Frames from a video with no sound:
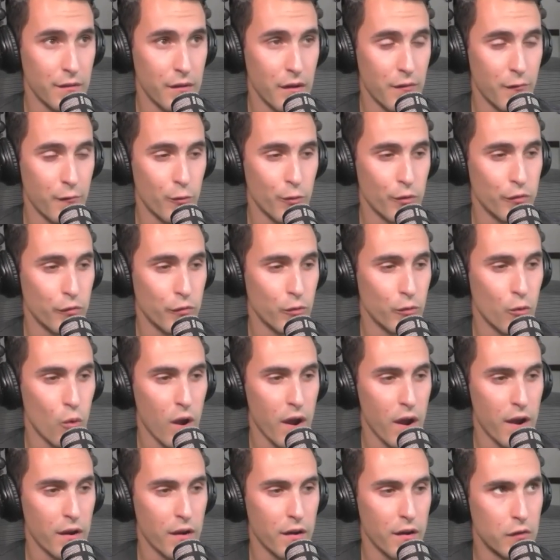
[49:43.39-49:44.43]
of what's
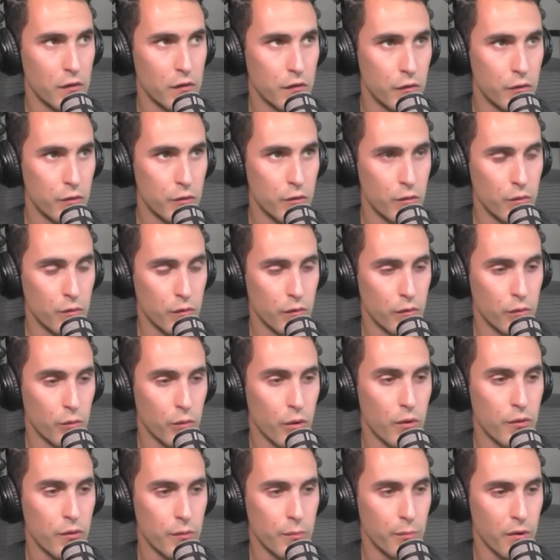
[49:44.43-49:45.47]
required to
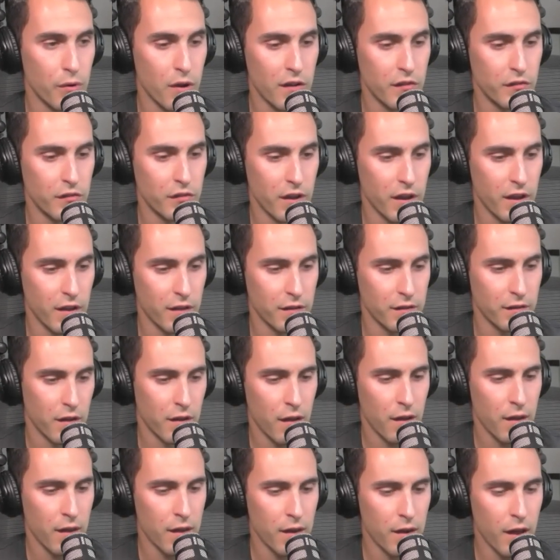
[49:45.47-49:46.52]
grow the project,
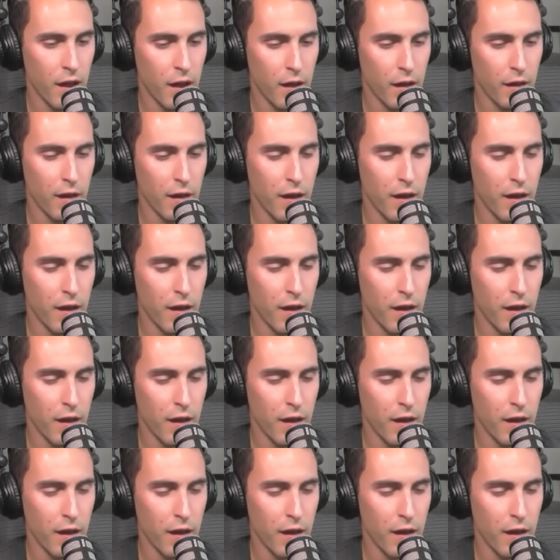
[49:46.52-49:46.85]
and uh,